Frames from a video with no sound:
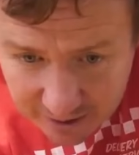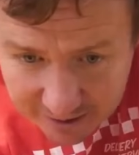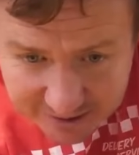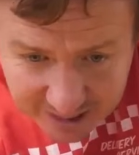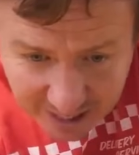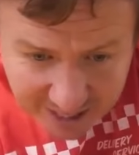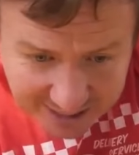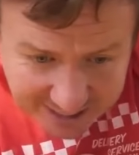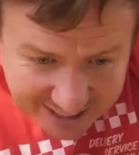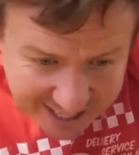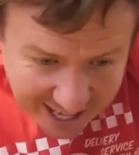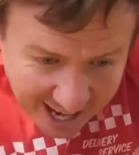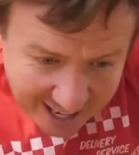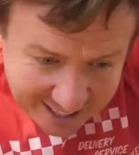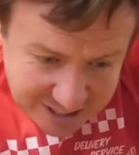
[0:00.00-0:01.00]
That
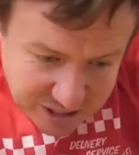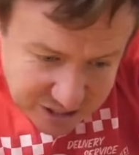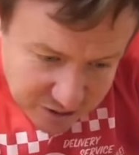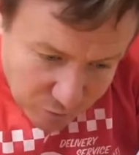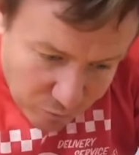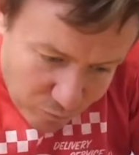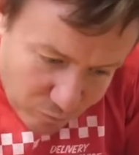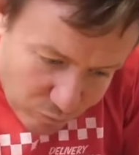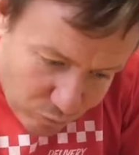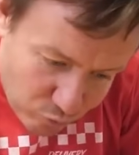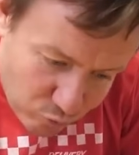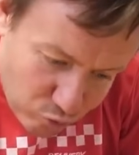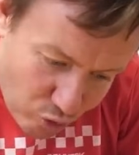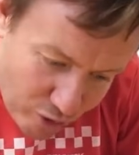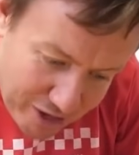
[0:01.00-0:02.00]
gets
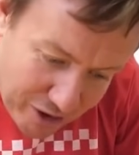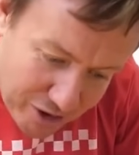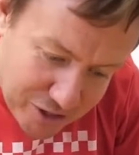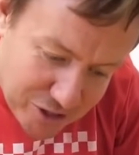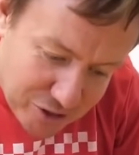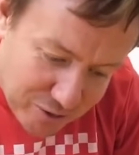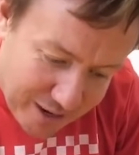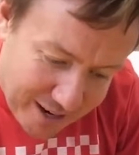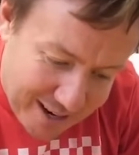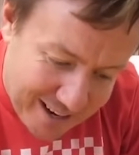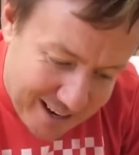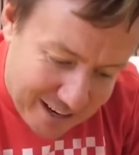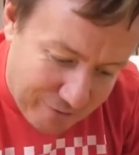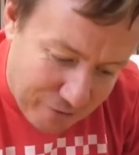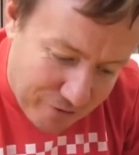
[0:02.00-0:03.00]
right under it,
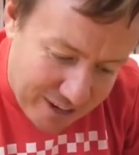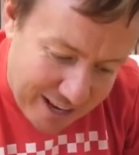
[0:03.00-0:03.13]
and if I'm